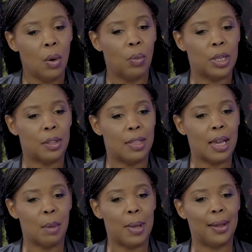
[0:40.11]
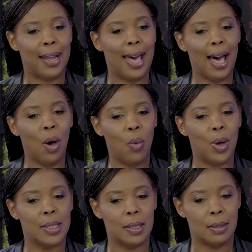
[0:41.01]
When you think about how
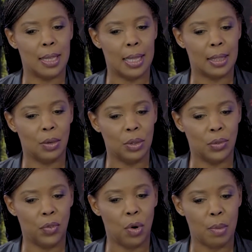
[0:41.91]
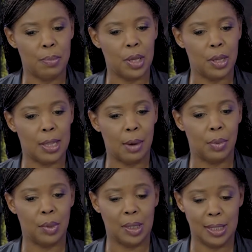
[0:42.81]
was it that those 4 million that
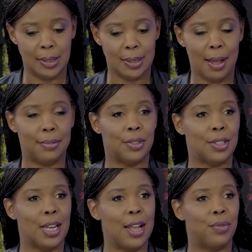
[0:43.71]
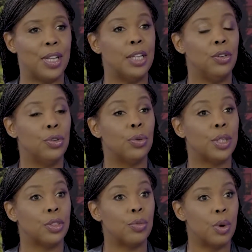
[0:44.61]
were released after slavery
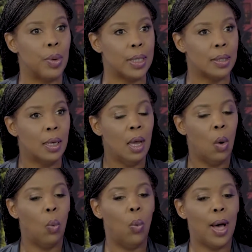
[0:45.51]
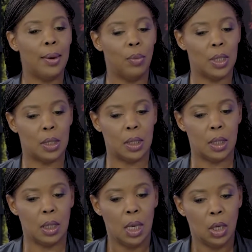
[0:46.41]
endured through it? What was
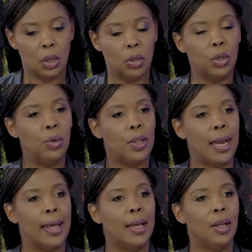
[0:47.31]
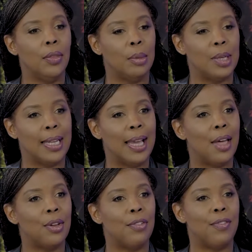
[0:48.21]
the glue that held them
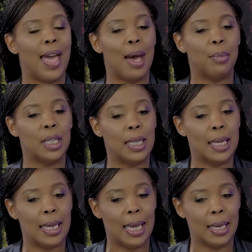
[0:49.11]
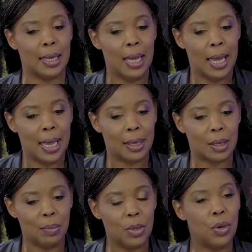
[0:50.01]
together, family and
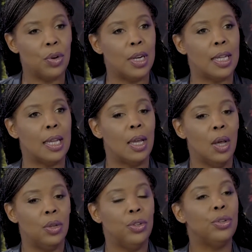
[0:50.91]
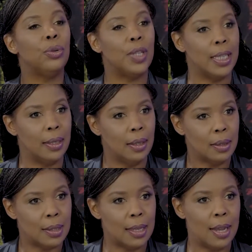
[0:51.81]
community, during
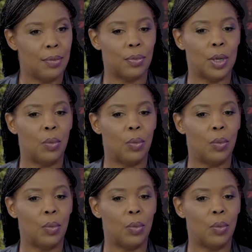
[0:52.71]
slavery?